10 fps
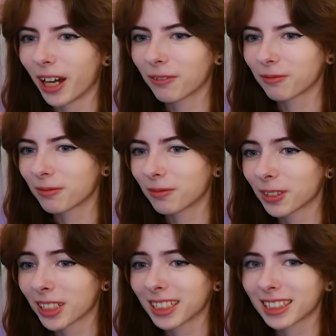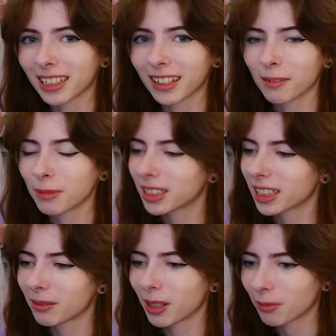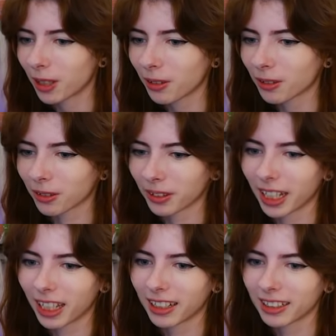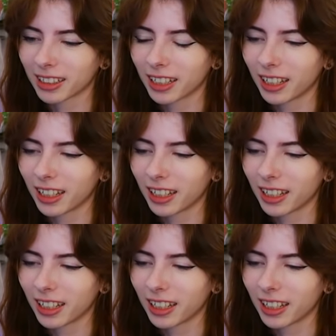I'm really sad that I missed that in my playthrough, and